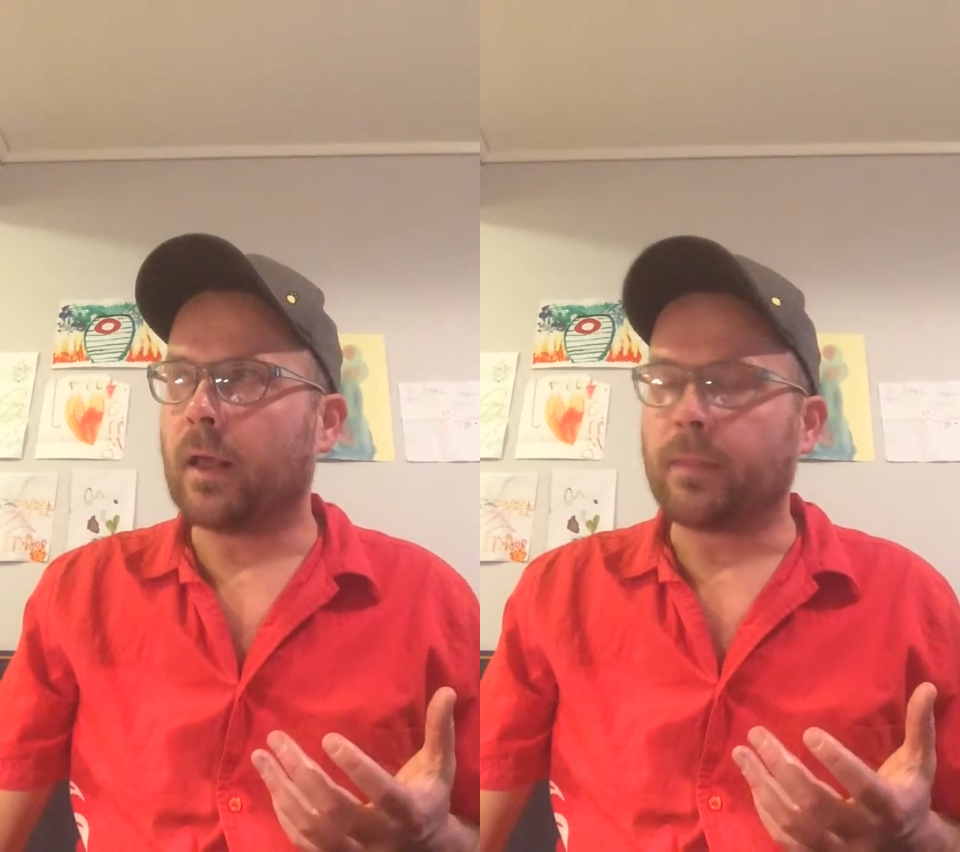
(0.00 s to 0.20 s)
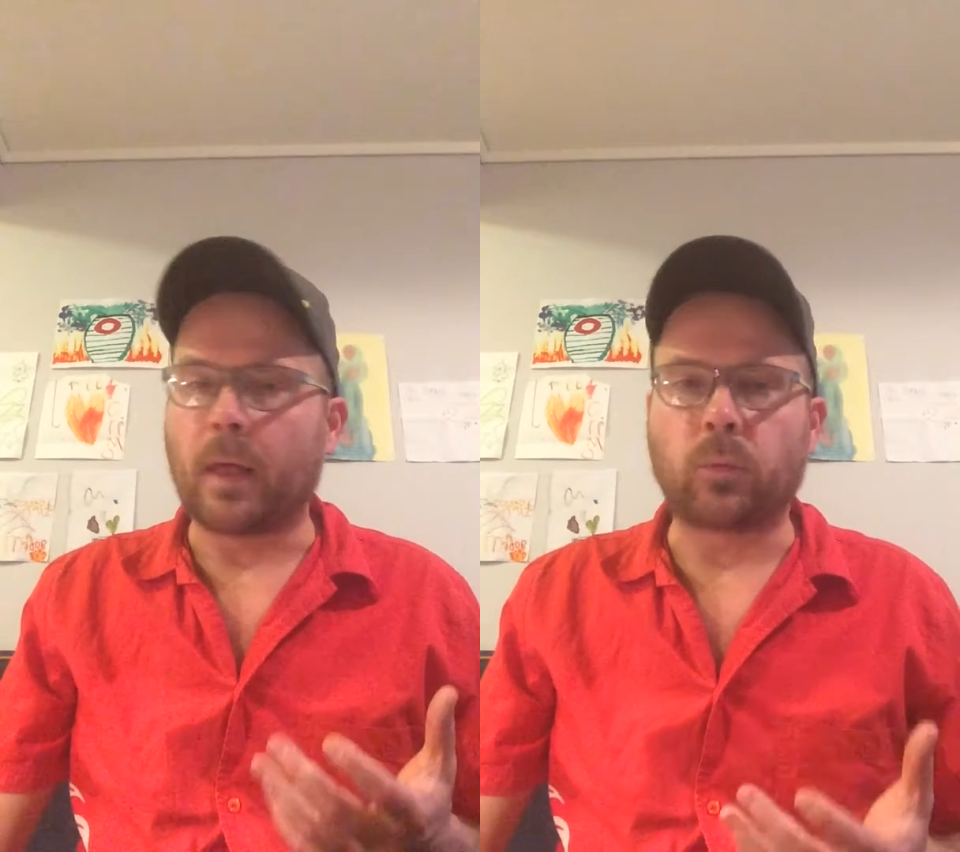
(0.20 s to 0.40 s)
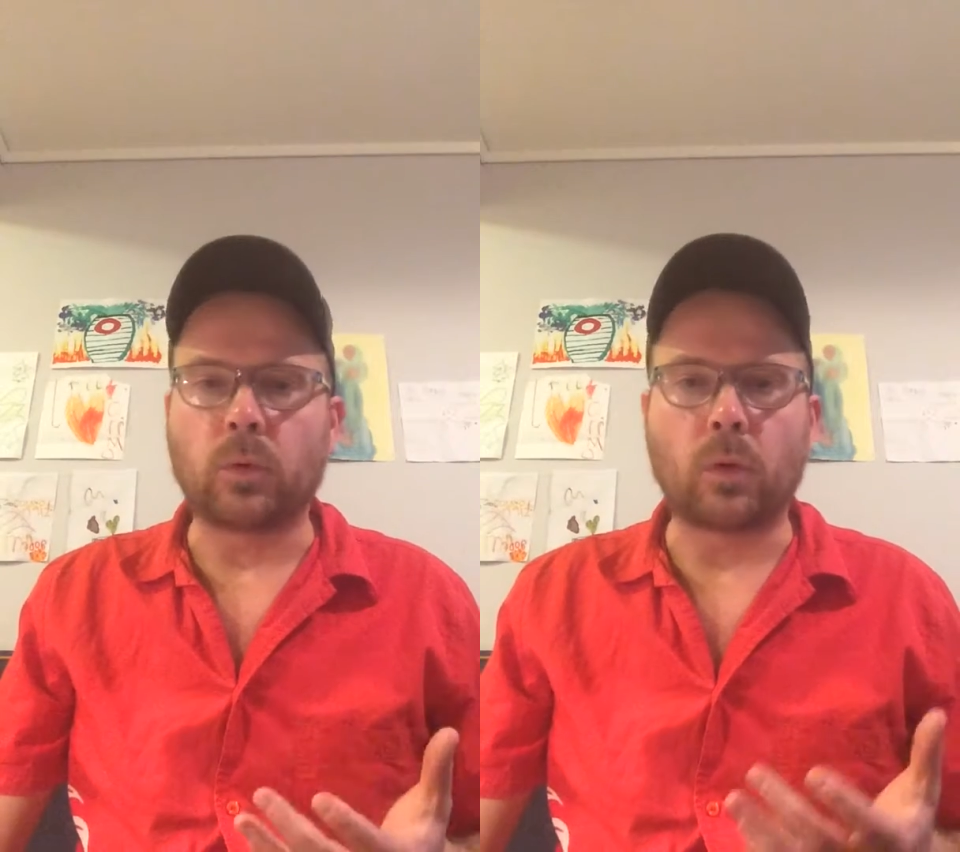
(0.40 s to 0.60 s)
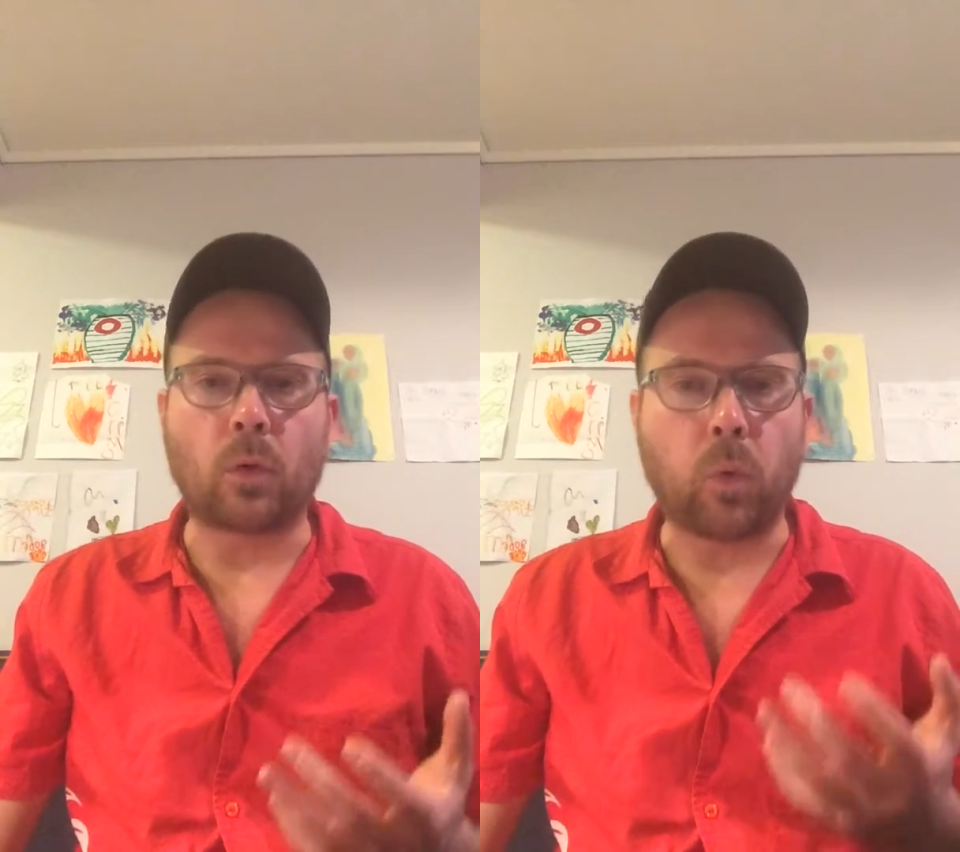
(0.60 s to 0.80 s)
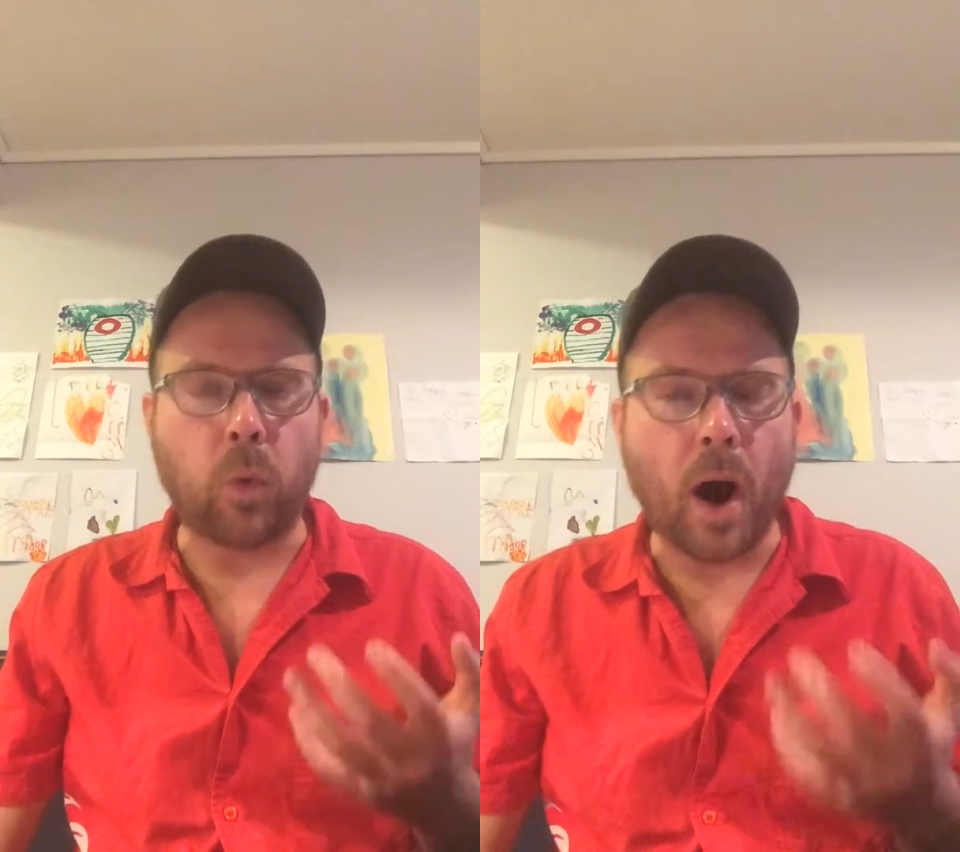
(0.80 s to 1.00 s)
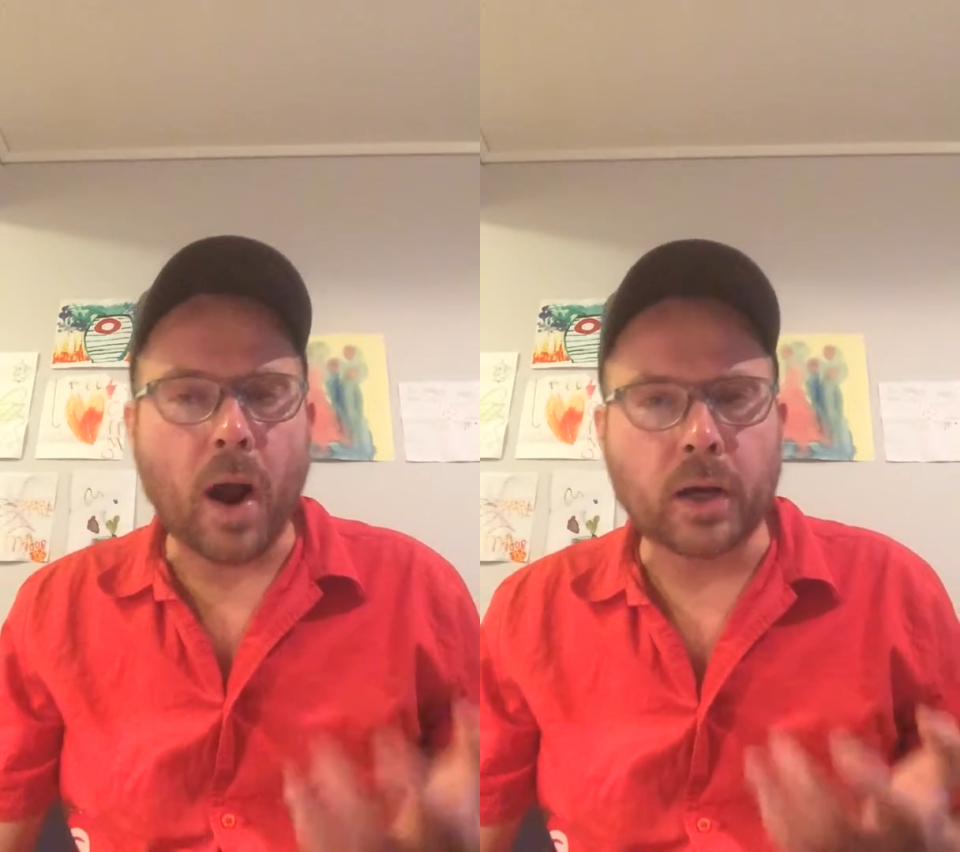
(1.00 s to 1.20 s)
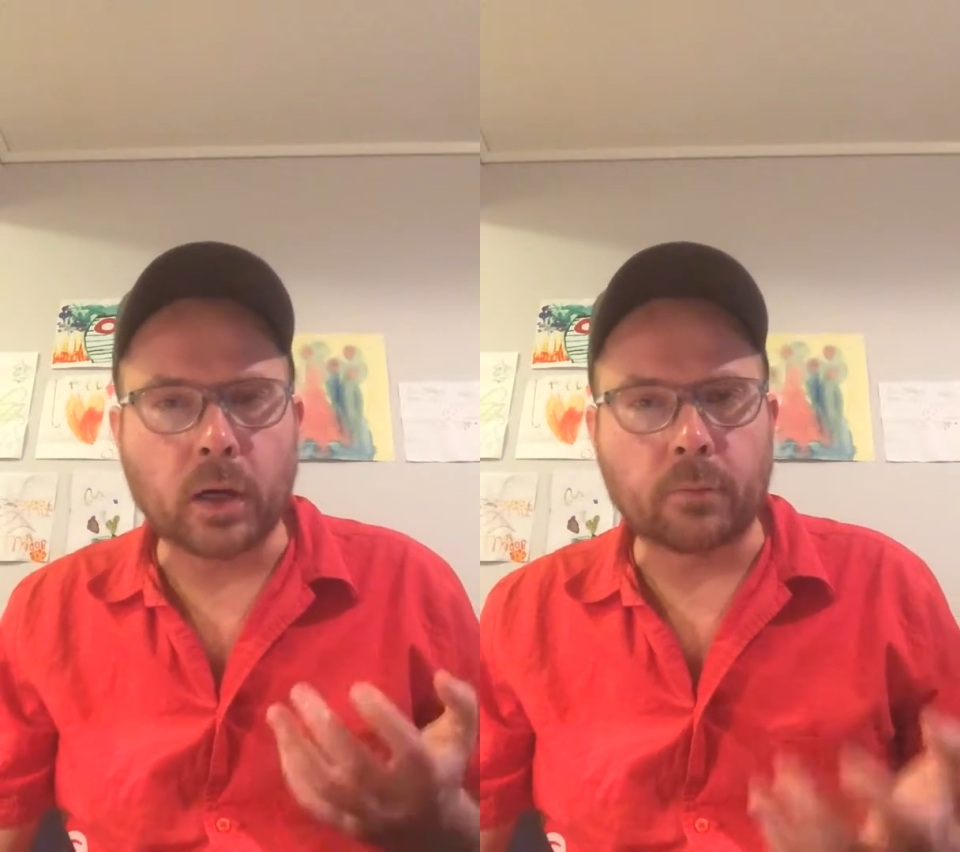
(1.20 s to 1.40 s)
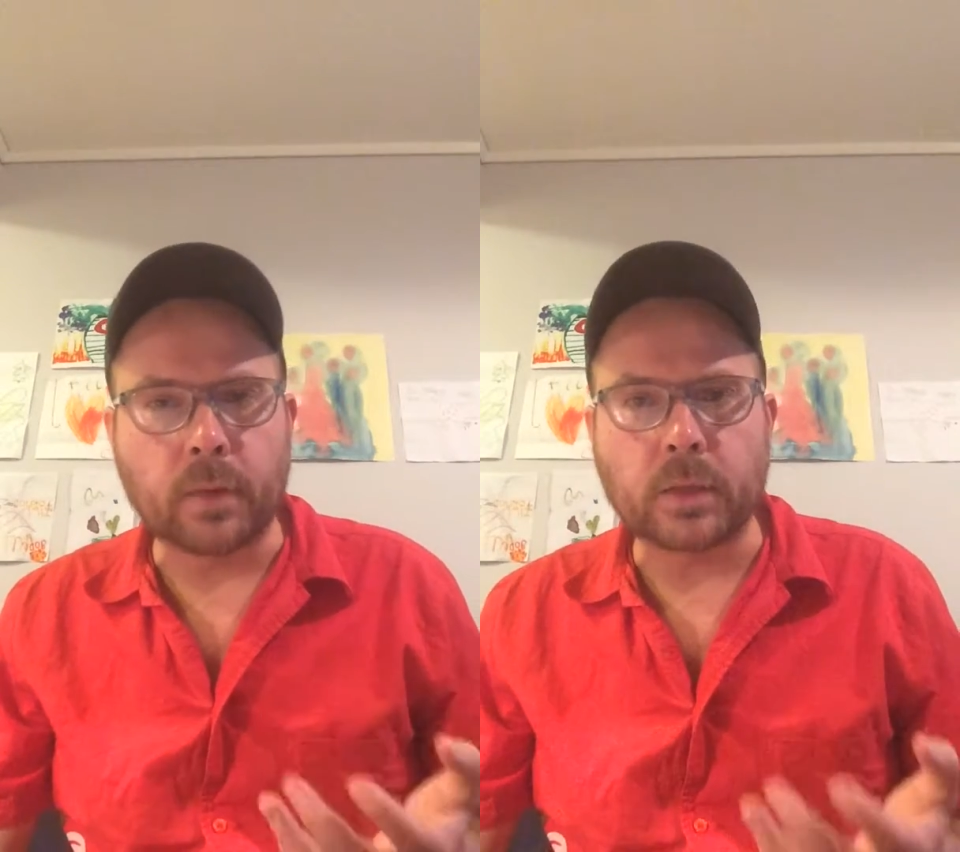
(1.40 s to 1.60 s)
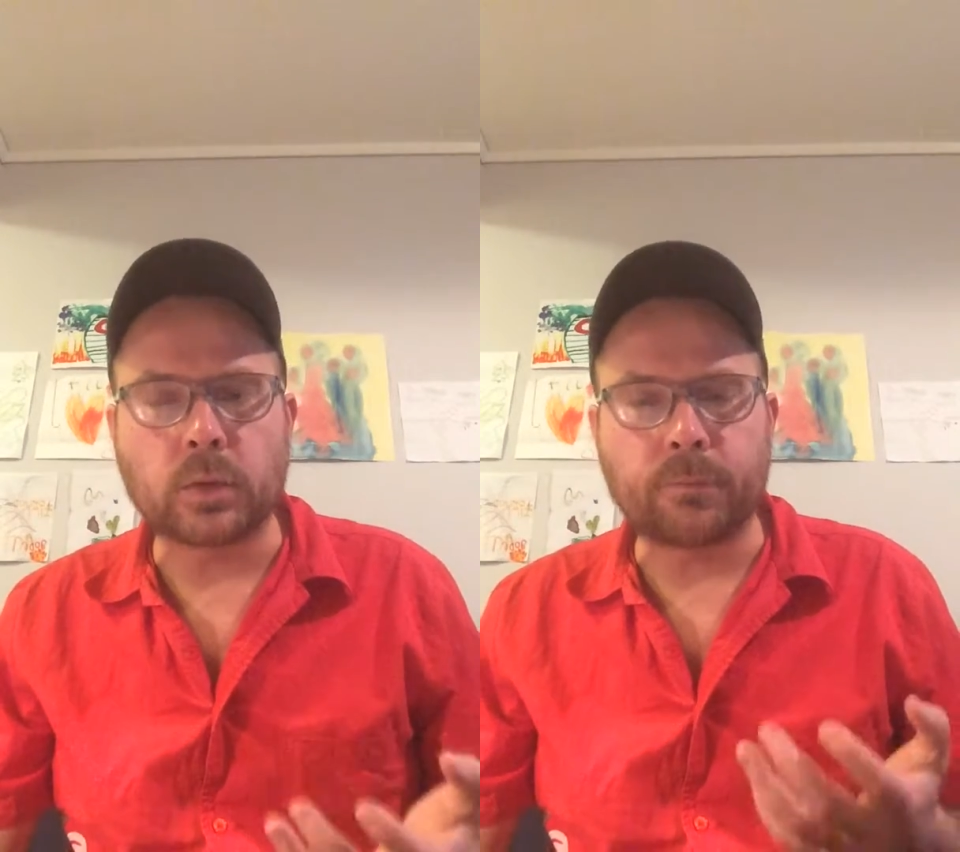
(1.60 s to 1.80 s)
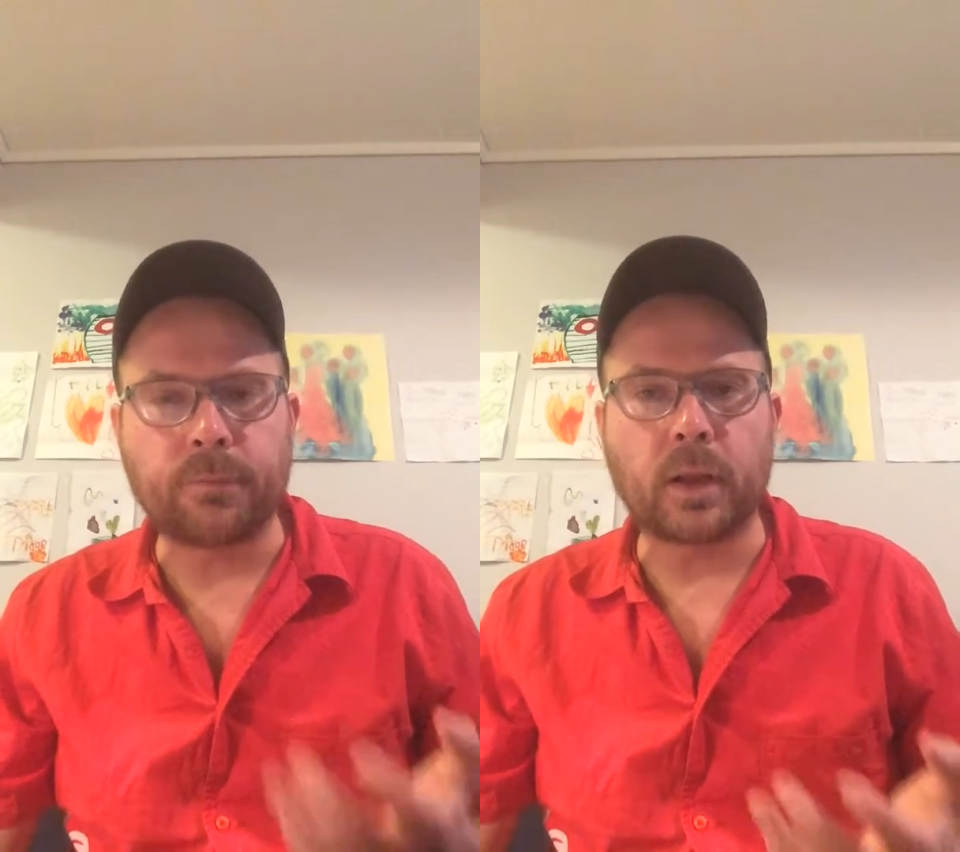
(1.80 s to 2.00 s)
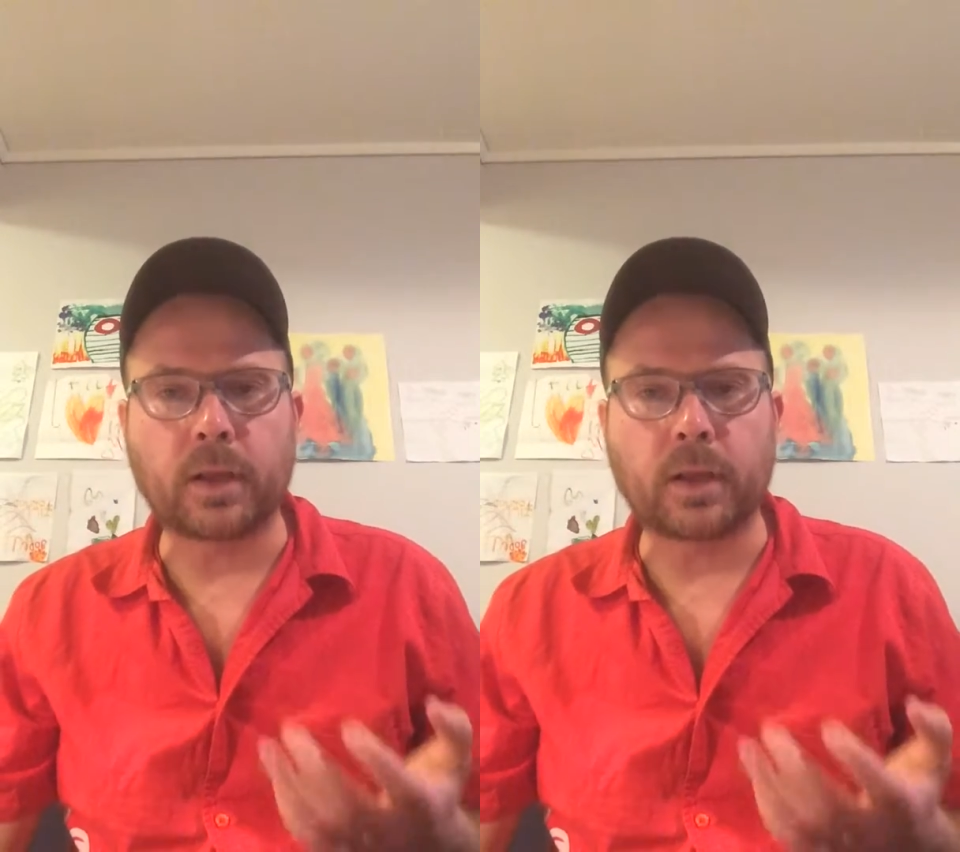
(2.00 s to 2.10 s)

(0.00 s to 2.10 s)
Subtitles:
that would require me to feel